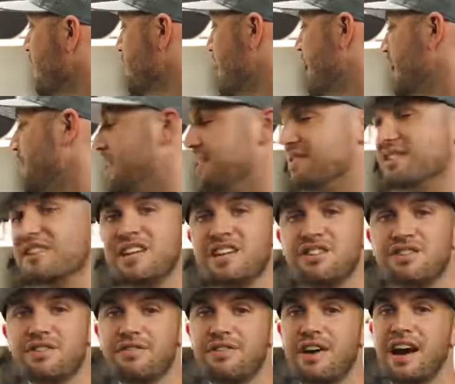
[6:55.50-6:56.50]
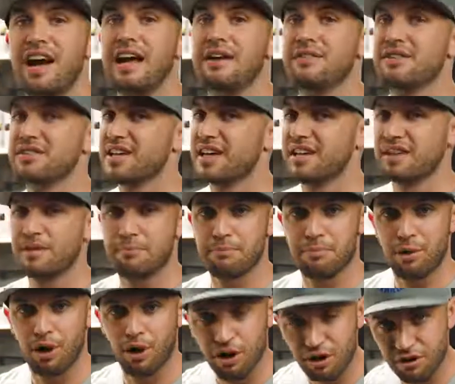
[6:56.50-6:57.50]
But anyways, the Ninja 5 is like the
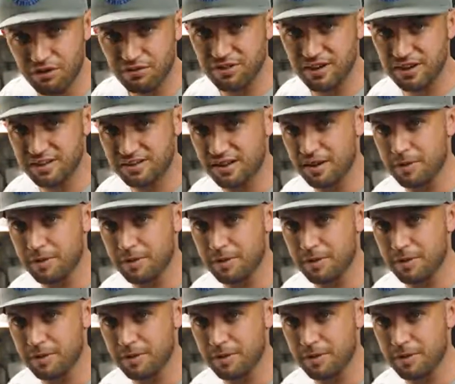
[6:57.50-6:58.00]
perfect